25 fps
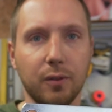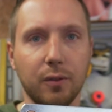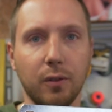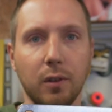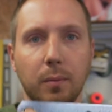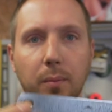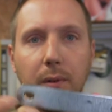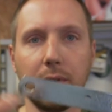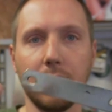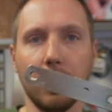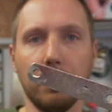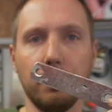When you
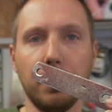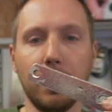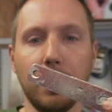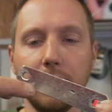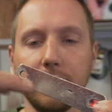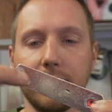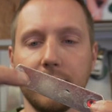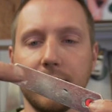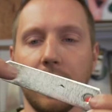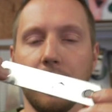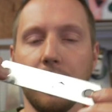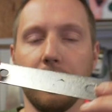put the
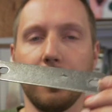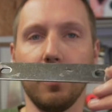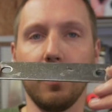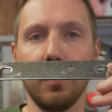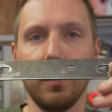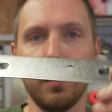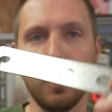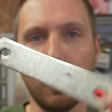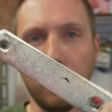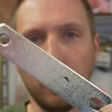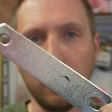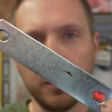bolts down through,
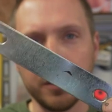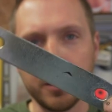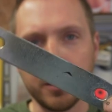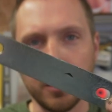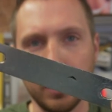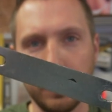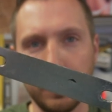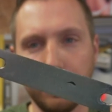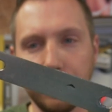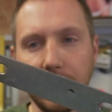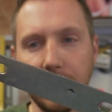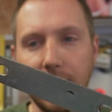the holes don't
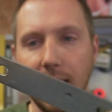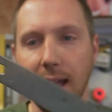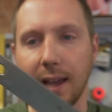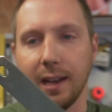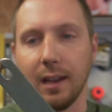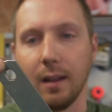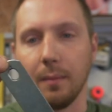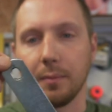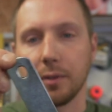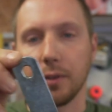even line up.